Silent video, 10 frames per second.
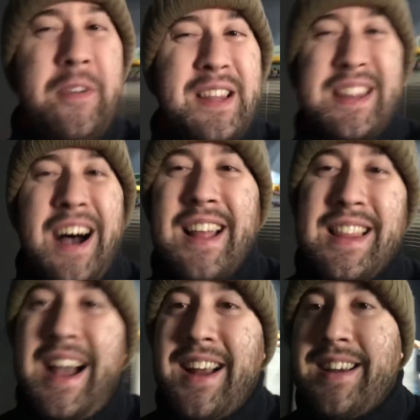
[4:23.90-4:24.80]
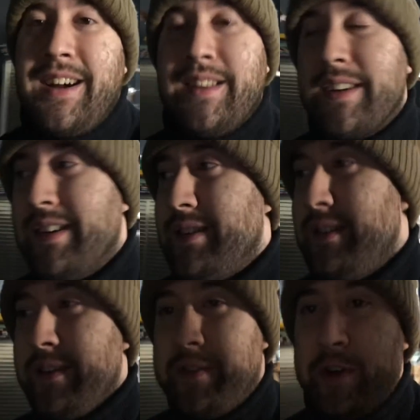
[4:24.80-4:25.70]
a lilac color,
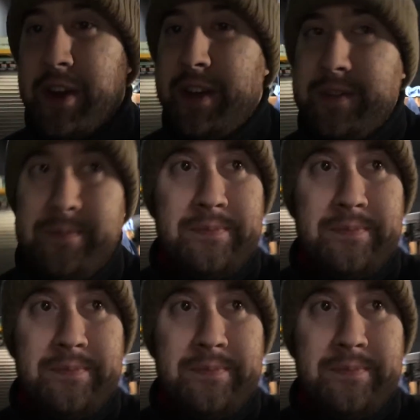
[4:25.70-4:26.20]
if you can